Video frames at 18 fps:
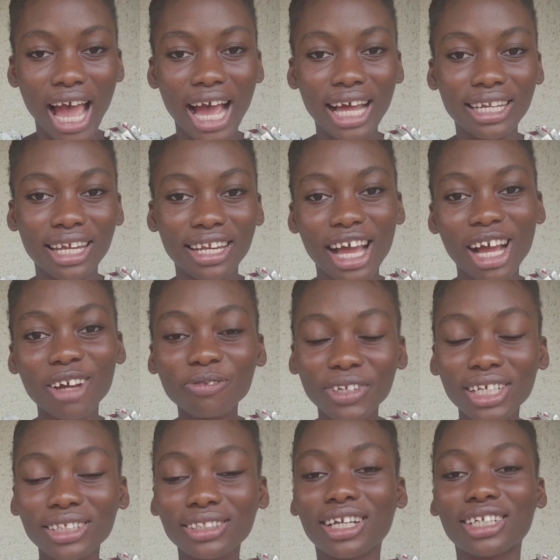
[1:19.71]
And then
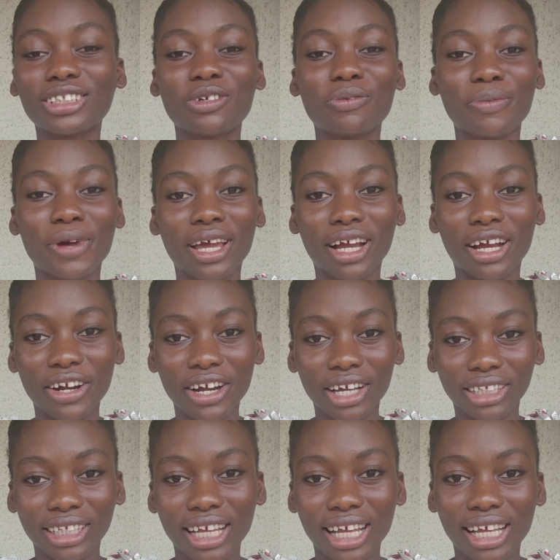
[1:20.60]
after starting my
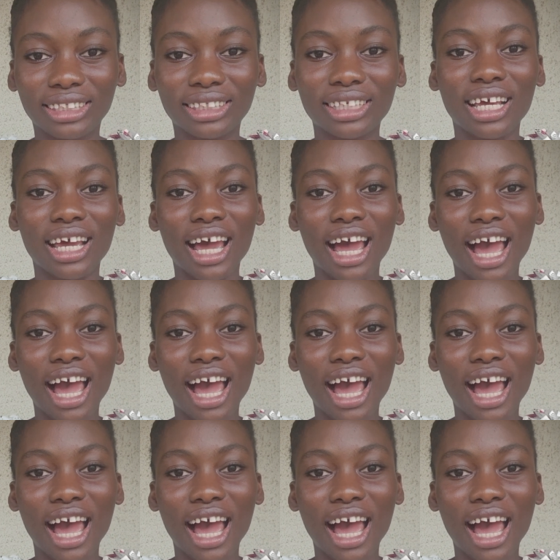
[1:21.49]
characters,